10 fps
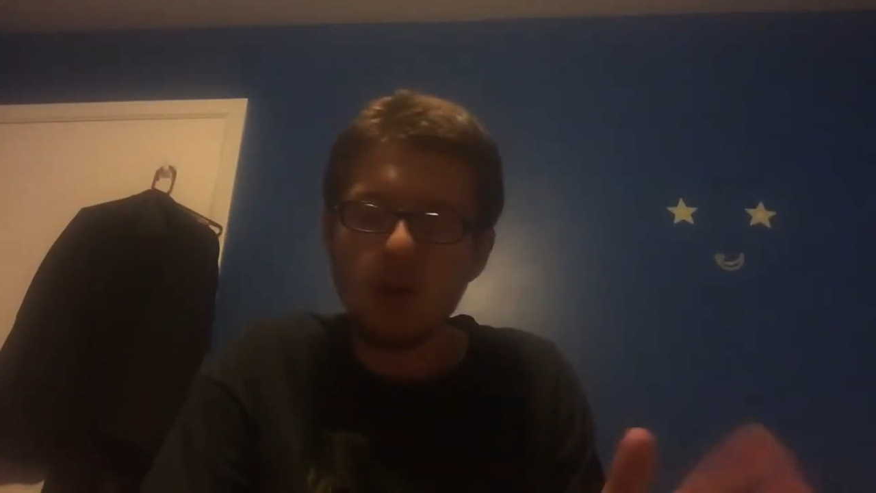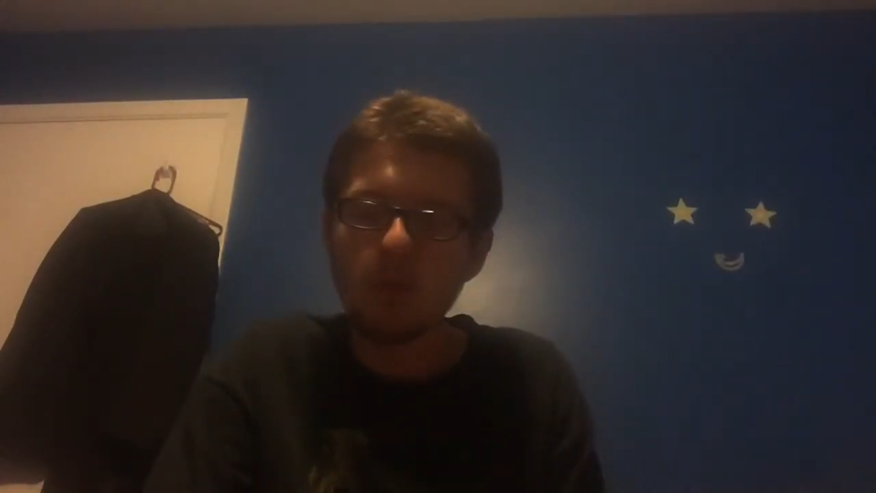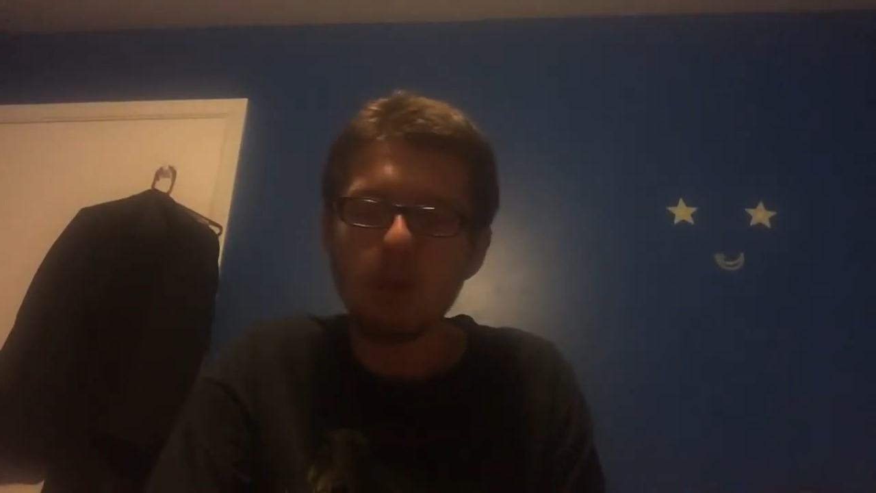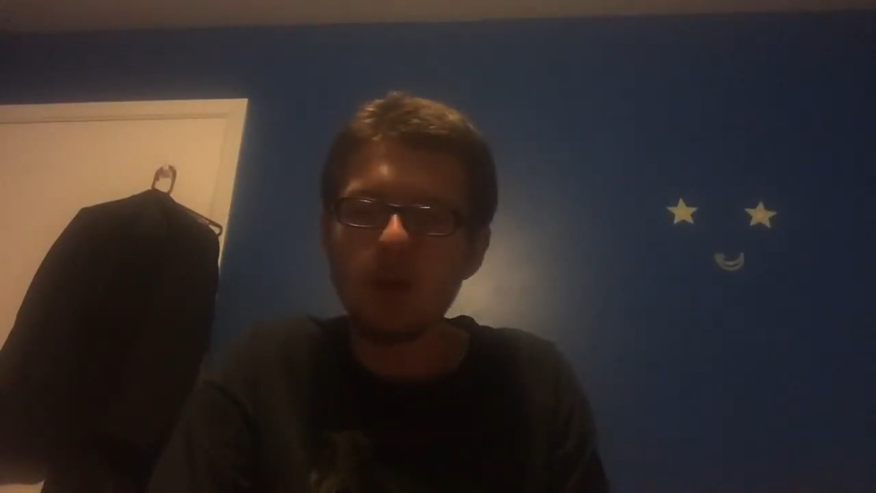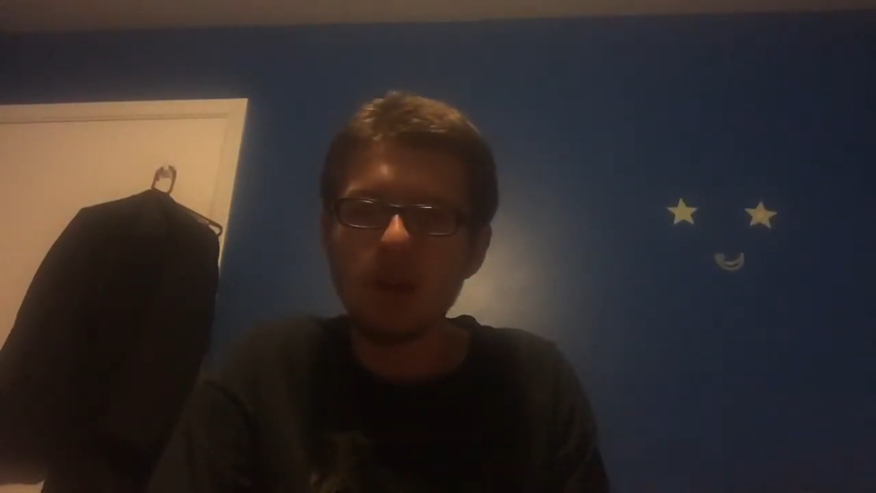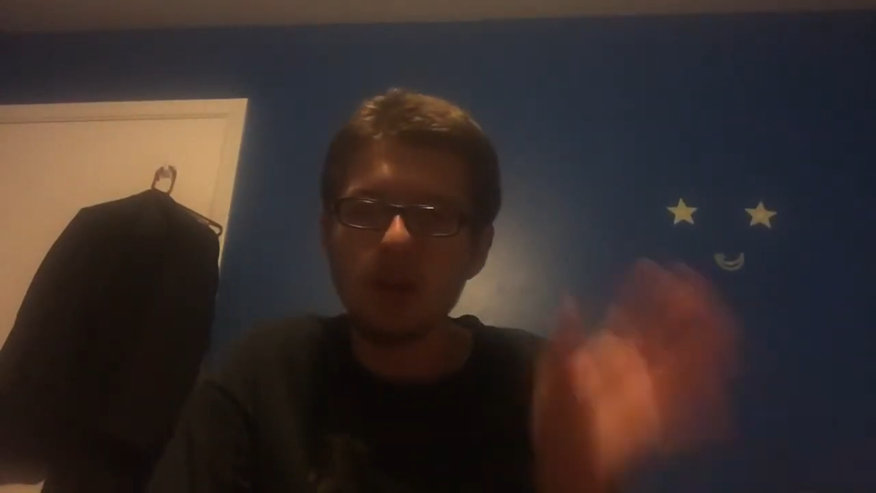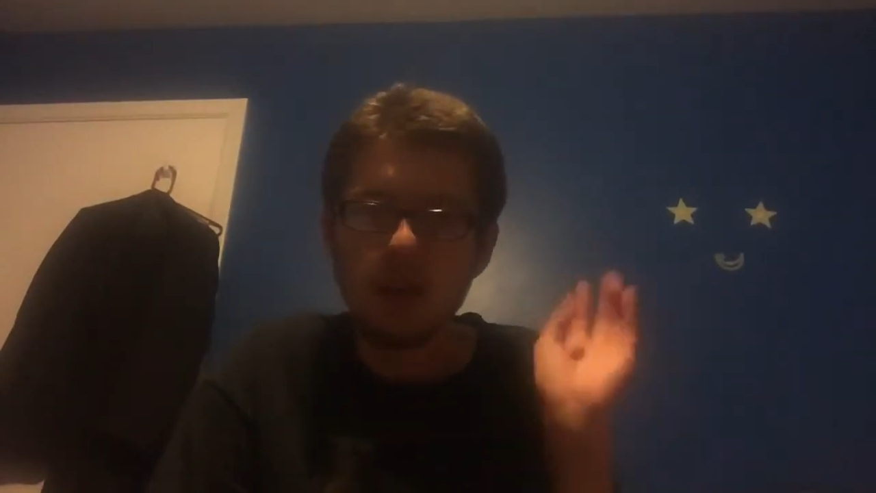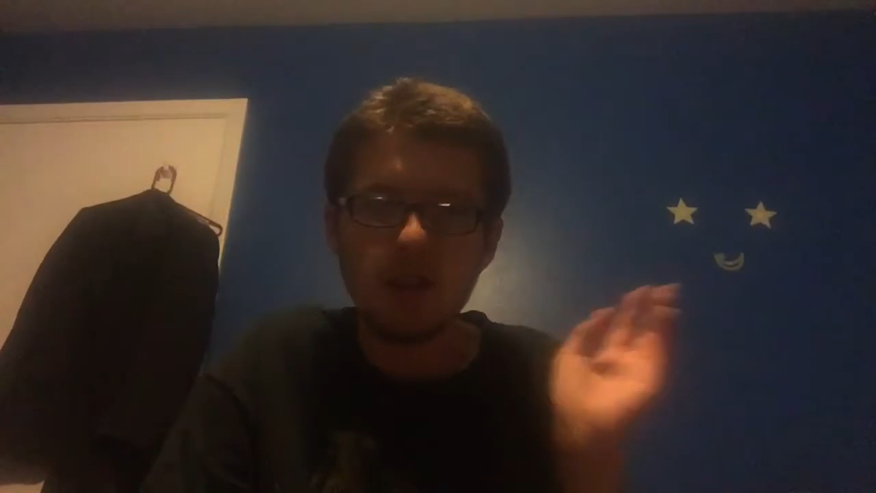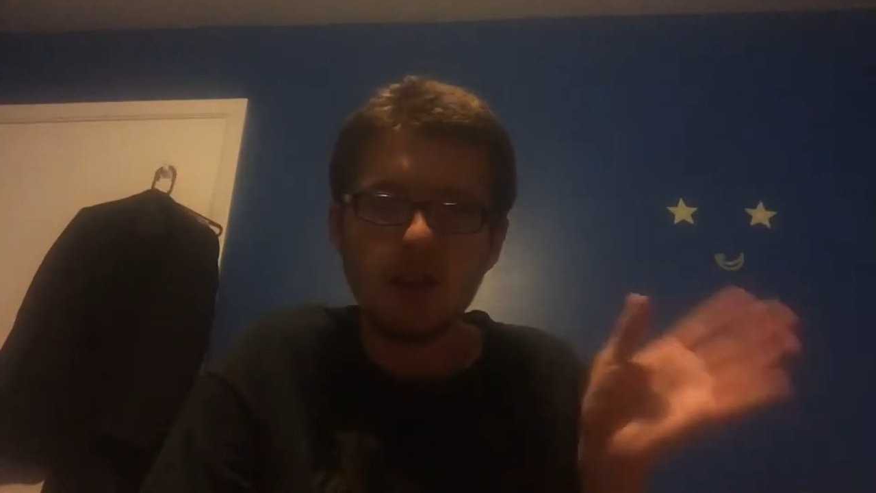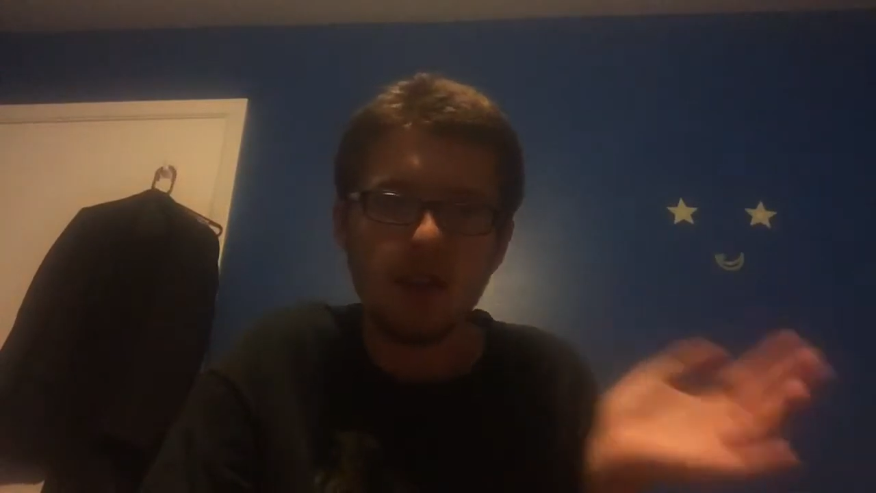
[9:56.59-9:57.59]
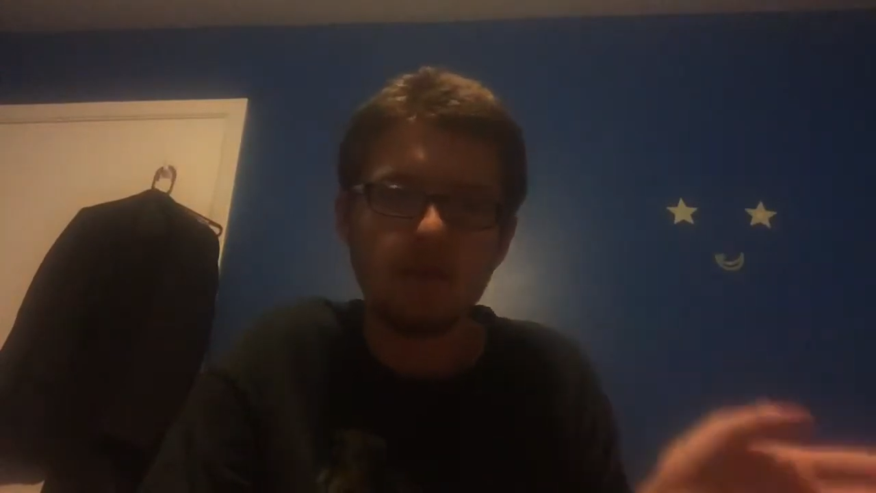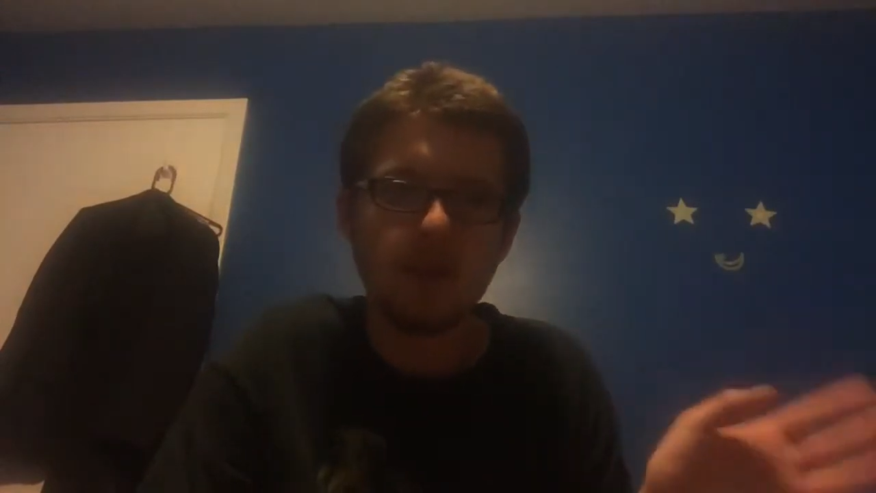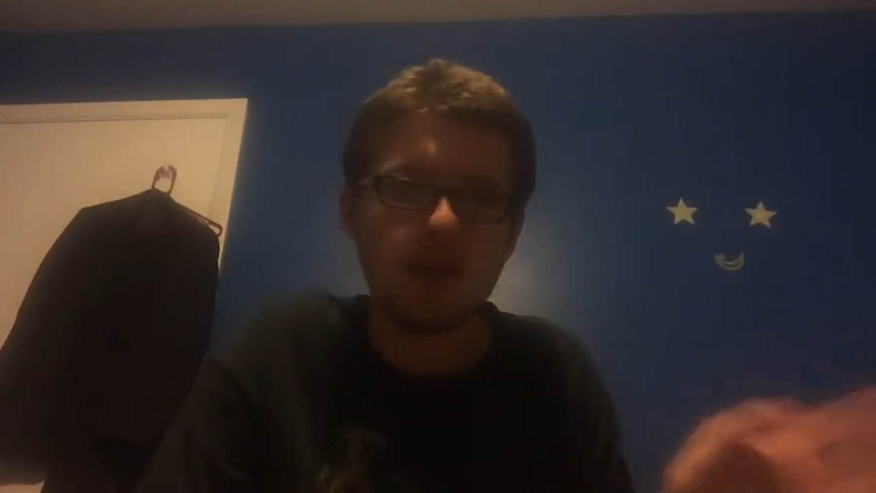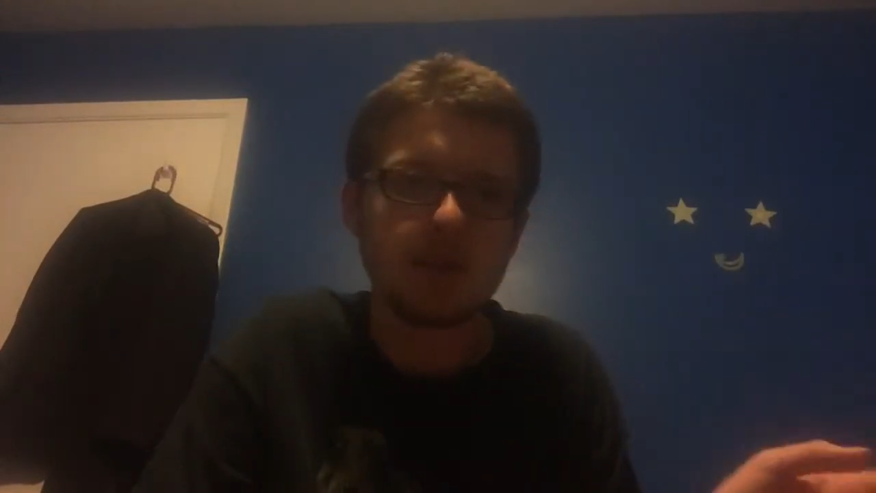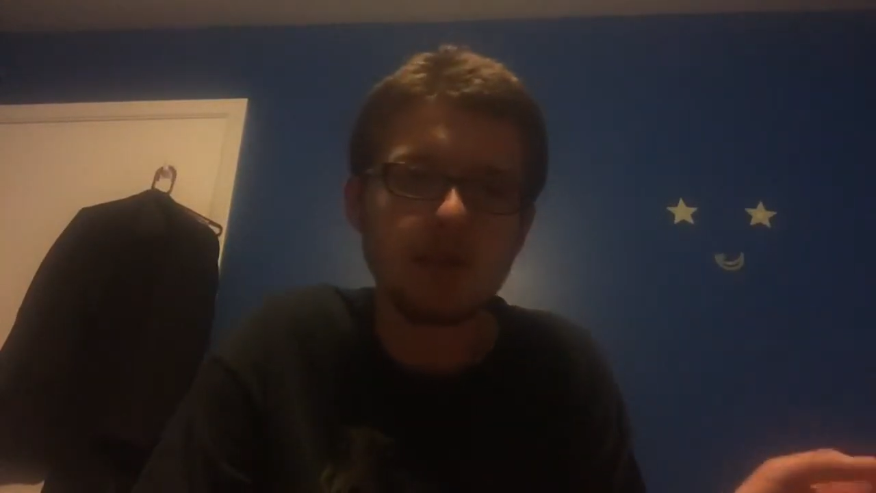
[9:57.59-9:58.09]
no point of
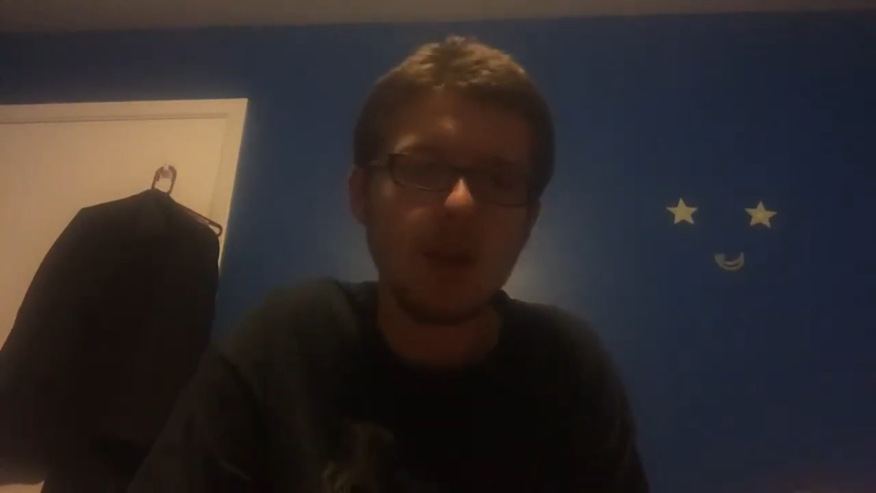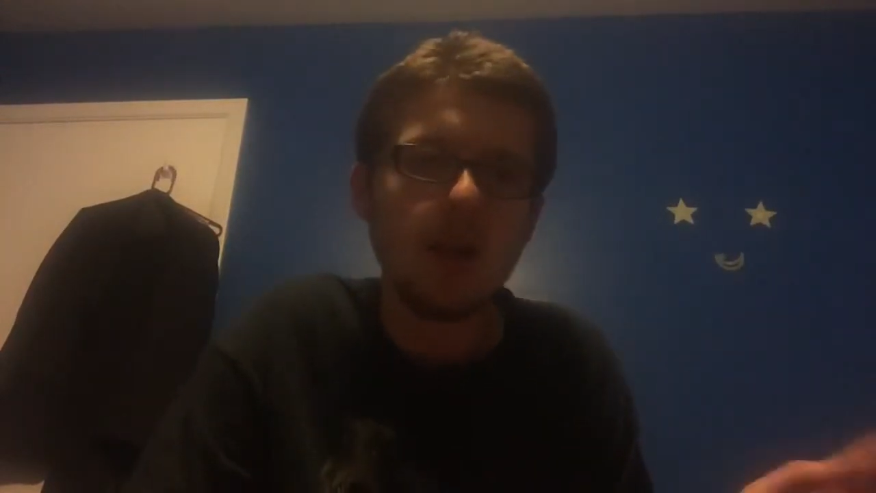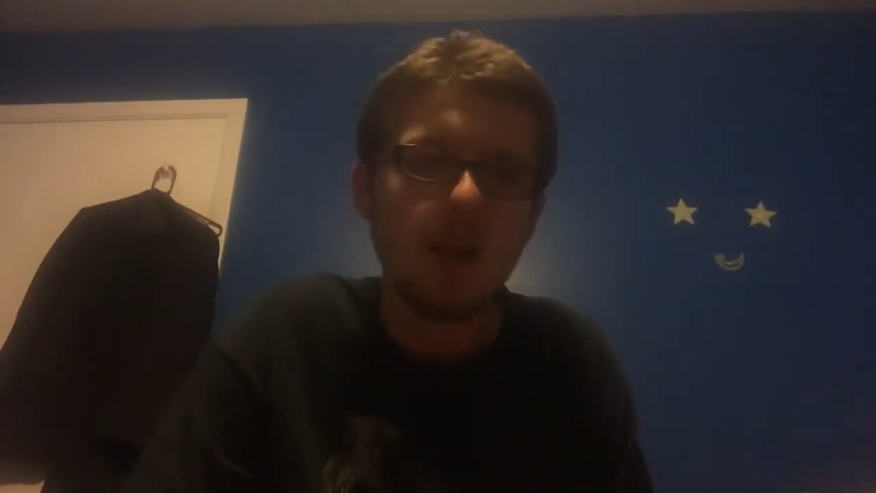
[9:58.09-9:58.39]
this.